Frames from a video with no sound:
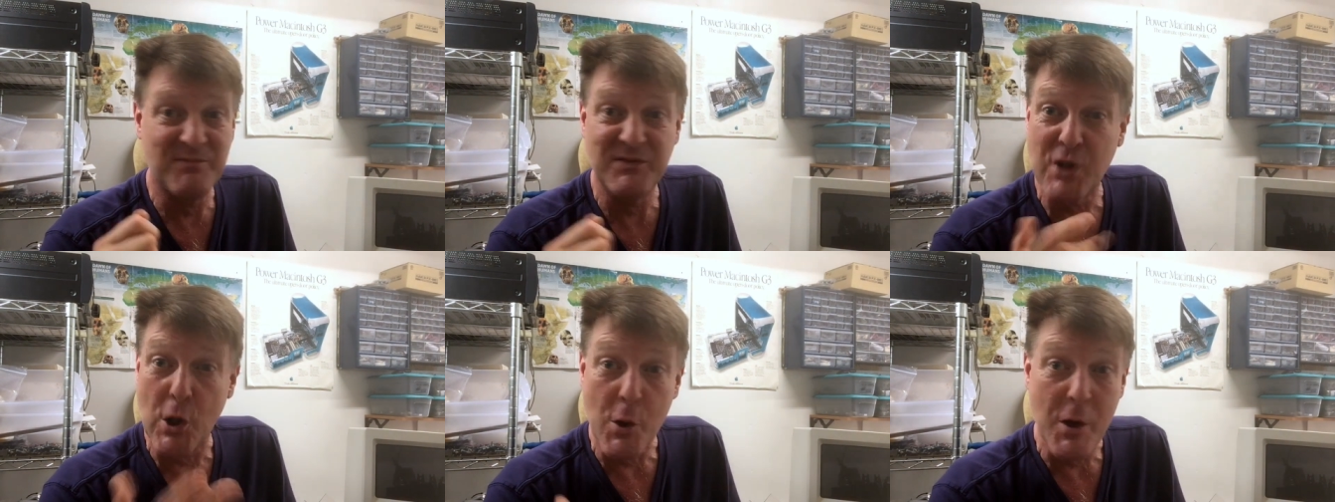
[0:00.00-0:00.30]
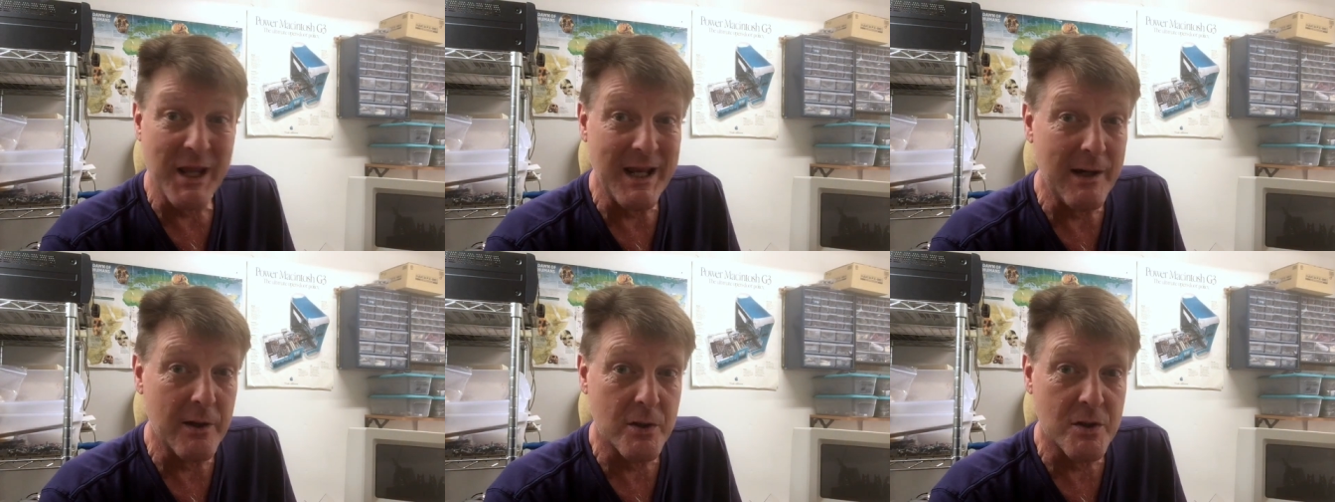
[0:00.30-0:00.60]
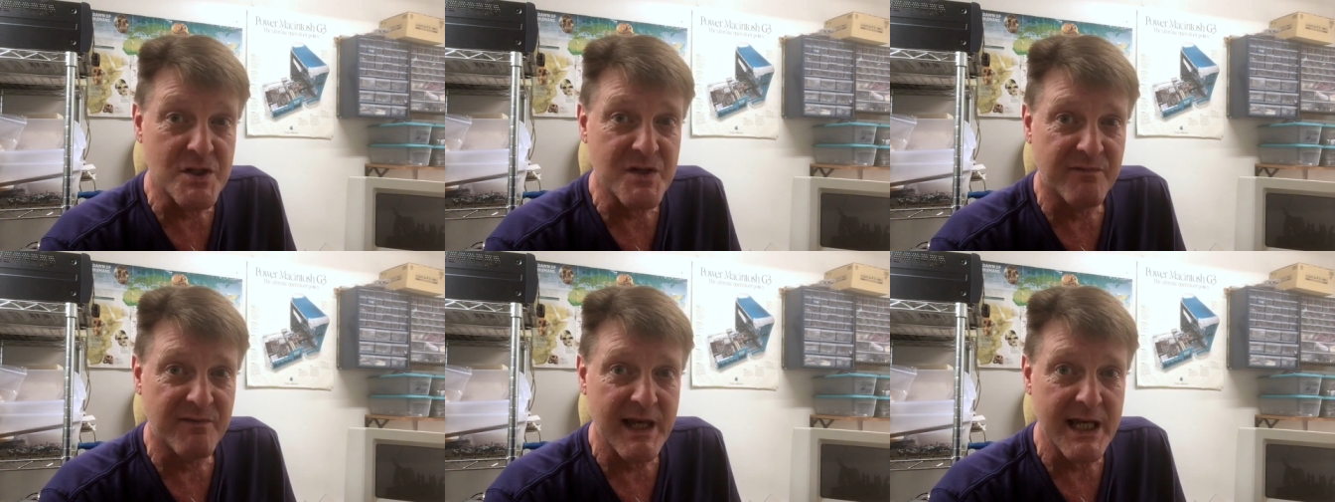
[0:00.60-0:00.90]
30
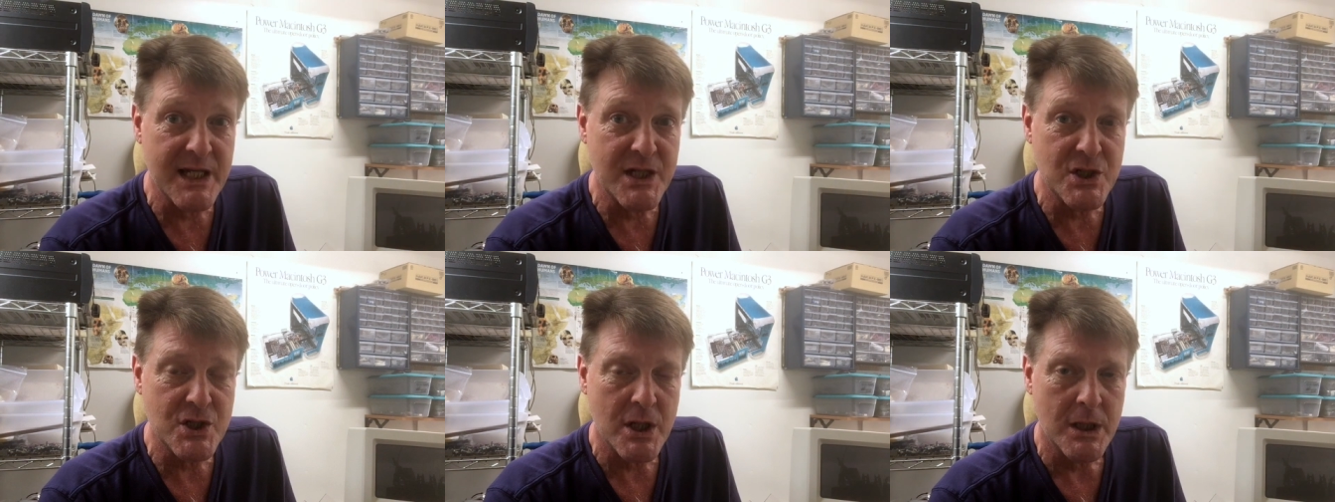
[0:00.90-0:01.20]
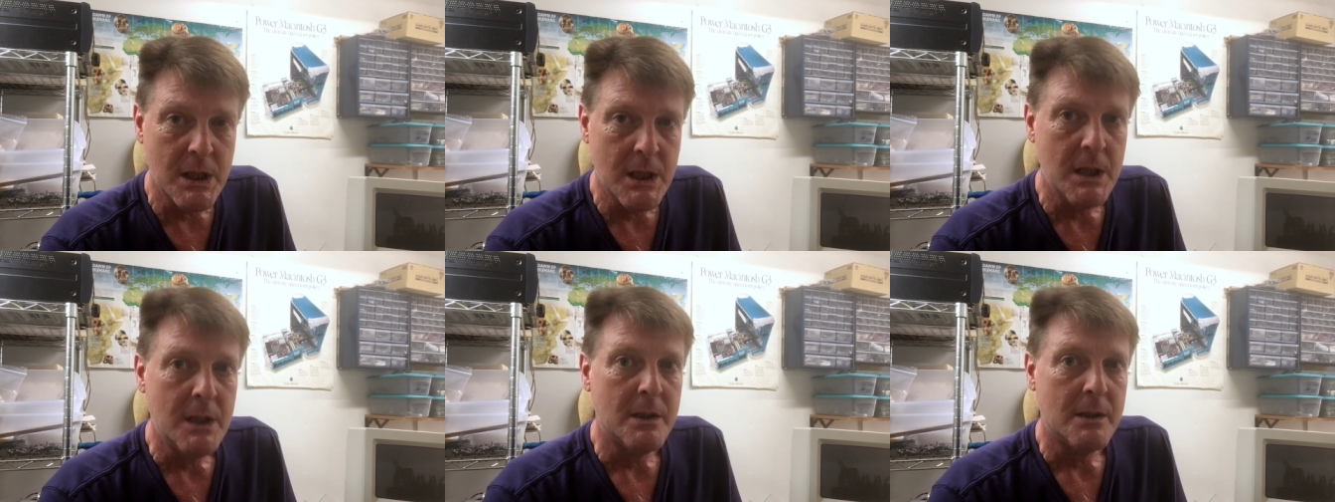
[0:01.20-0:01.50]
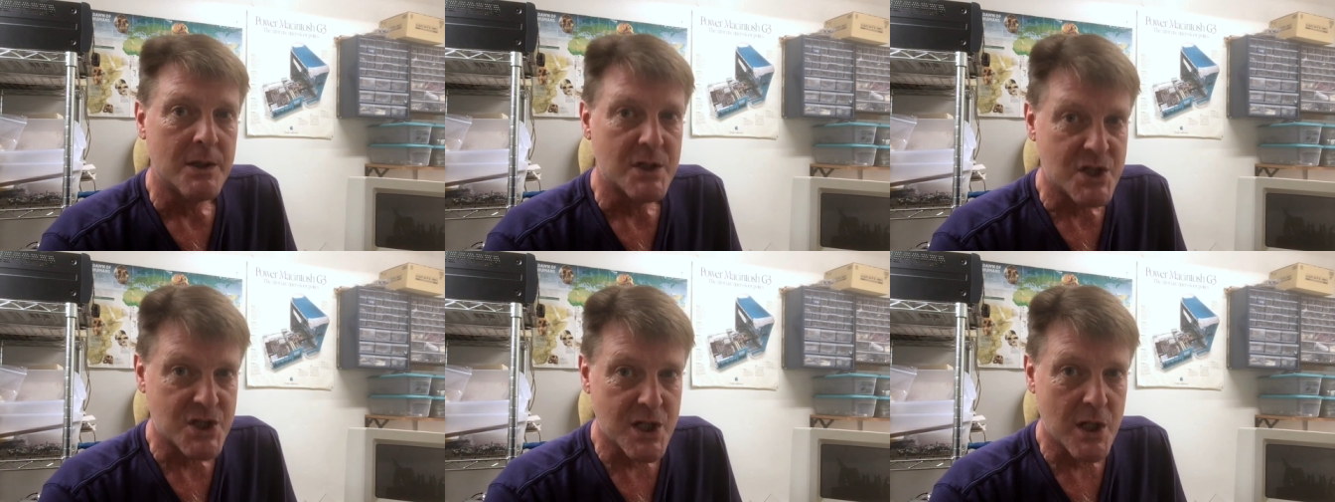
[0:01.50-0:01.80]
years of age.
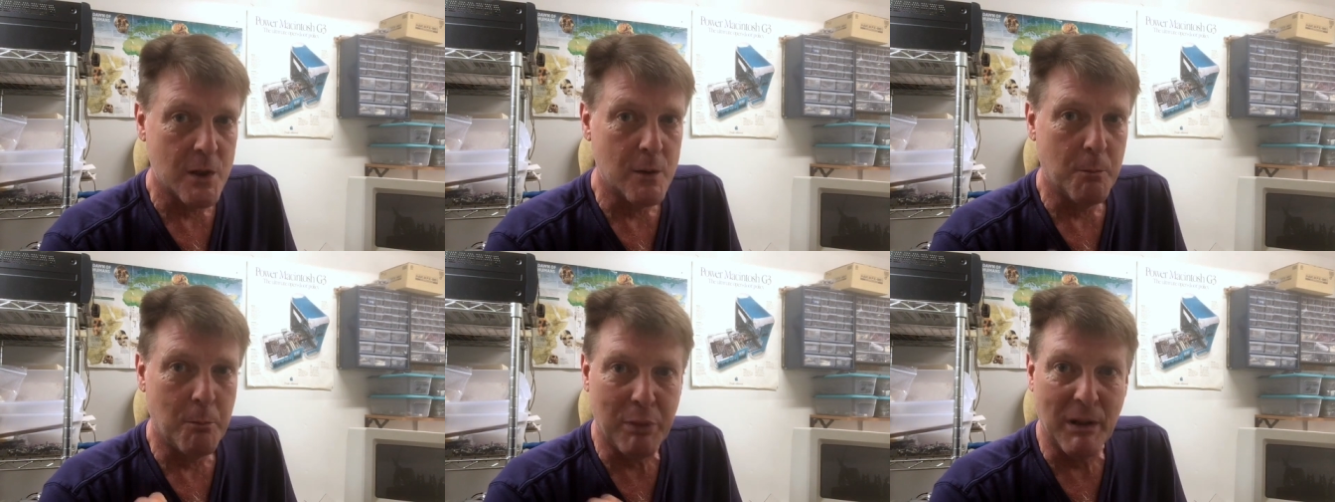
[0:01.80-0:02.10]
So